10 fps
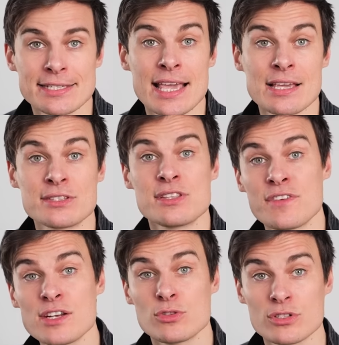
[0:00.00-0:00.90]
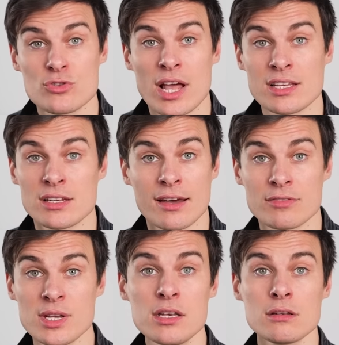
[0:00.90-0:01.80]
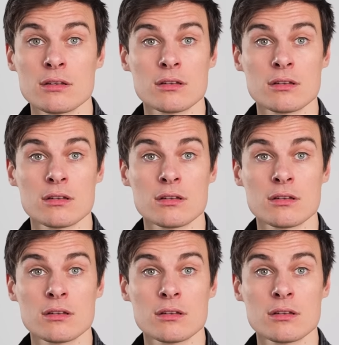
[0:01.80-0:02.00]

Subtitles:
seeing as the federal Australian government